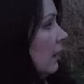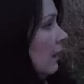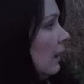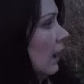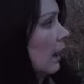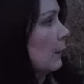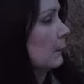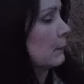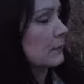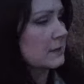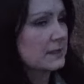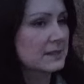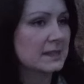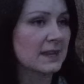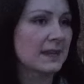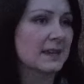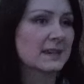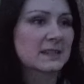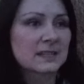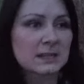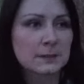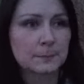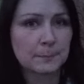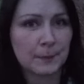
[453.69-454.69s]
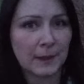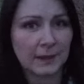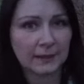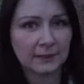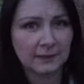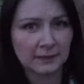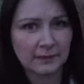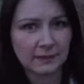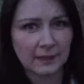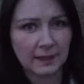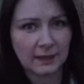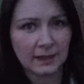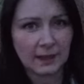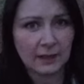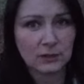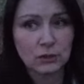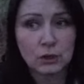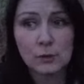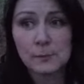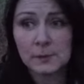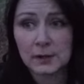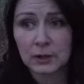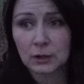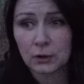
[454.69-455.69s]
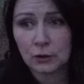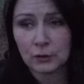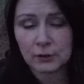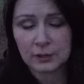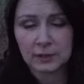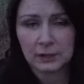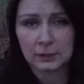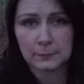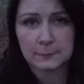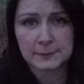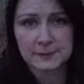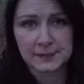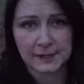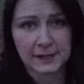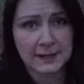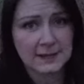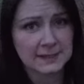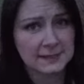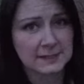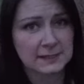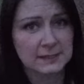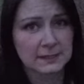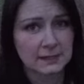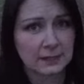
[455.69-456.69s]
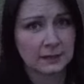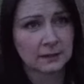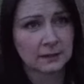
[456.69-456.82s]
I wasn't expecting that. I knew when I got here it was a nice